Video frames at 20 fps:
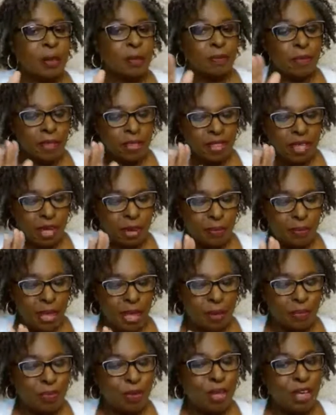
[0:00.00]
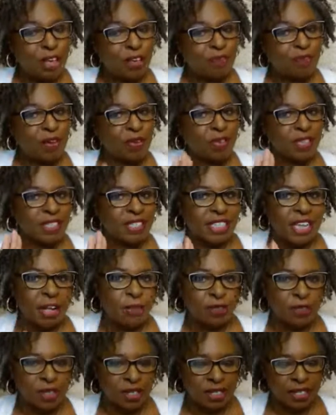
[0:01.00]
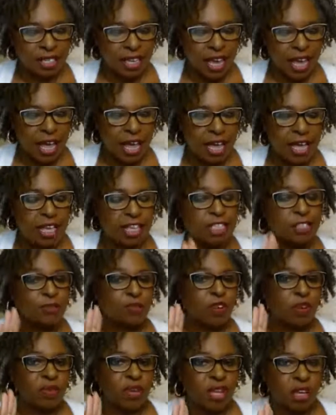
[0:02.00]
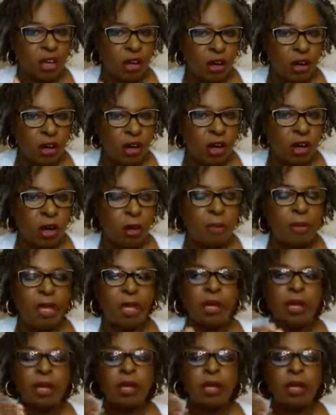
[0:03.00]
they may appear very self-contained, very calm.